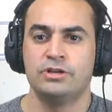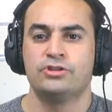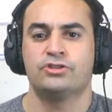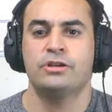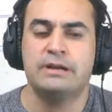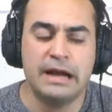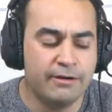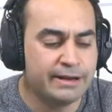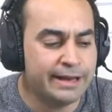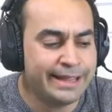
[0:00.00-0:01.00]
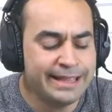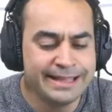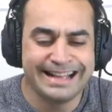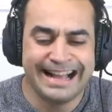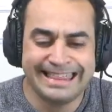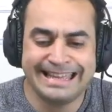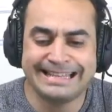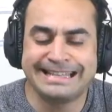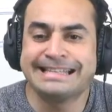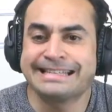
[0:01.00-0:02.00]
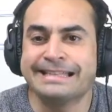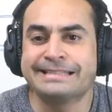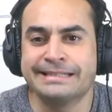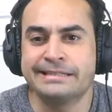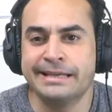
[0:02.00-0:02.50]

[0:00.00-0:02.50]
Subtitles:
So currently, I think the consensus